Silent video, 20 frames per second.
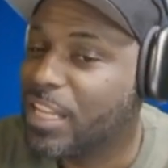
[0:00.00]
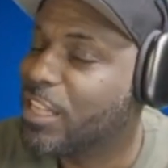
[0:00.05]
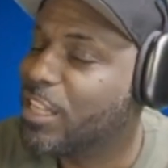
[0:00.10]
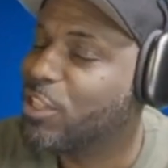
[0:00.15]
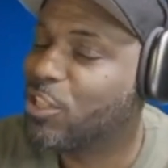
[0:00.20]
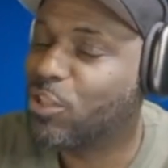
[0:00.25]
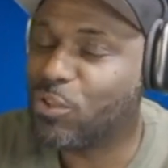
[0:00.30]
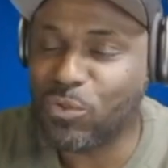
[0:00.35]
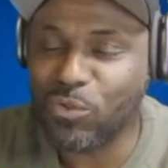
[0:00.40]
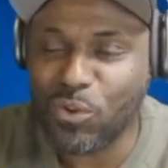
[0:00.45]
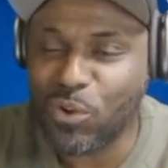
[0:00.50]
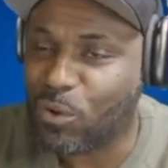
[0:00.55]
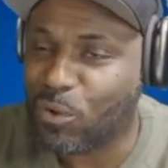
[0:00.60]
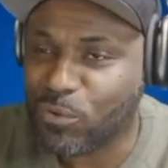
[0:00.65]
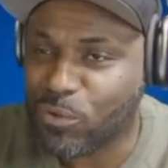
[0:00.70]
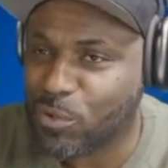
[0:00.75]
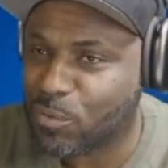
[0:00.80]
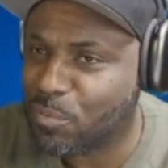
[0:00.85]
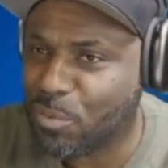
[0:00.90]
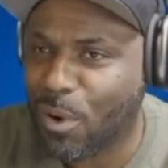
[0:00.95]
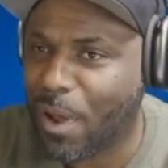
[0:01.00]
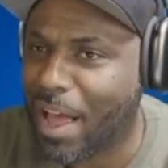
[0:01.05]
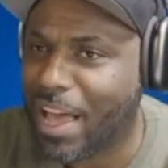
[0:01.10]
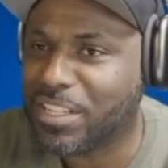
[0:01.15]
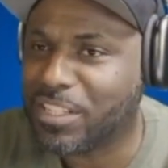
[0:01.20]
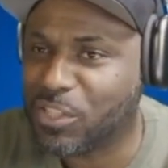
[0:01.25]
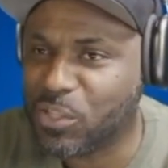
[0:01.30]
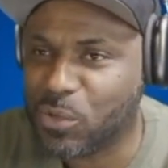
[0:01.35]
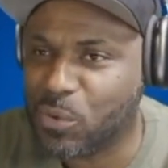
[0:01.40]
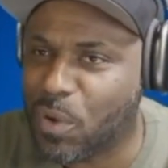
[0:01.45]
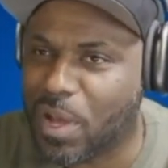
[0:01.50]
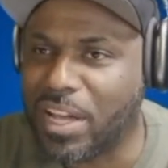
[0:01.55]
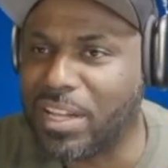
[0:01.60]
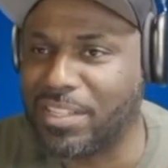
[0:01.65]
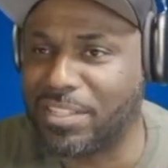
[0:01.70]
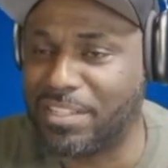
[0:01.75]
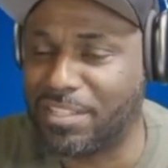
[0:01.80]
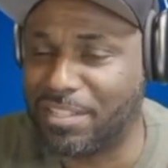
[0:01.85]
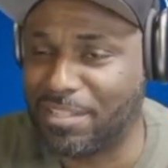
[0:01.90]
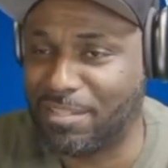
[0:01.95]
To no surprise to
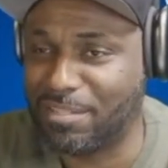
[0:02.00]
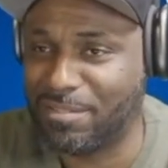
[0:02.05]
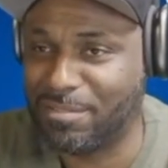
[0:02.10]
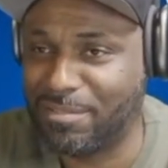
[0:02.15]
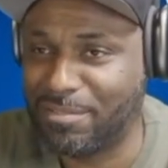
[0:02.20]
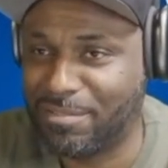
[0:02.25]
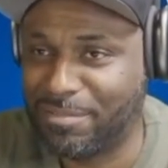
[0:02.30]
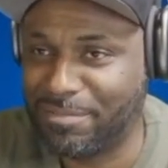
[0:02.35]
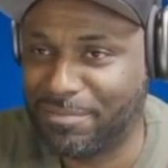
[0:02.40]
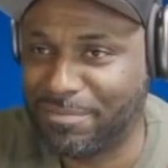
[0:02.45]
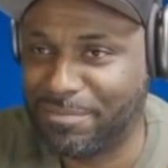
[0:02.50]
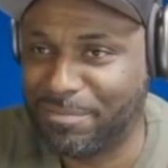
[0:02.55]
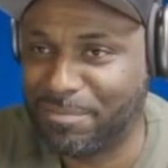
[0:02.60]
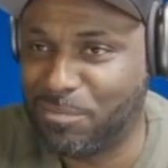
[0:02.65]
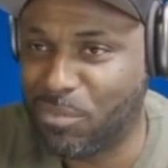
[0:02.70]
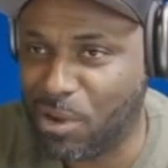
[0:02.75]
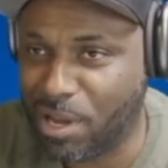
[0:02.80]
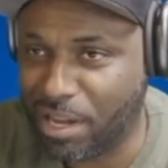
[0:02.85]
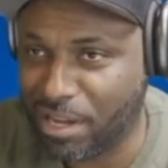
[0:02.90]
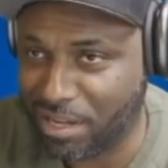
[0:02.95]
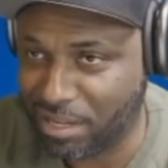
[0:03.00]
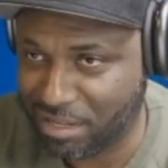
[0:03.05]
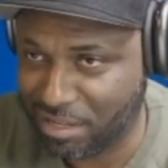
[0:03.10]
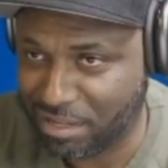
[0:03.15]
us, Brian.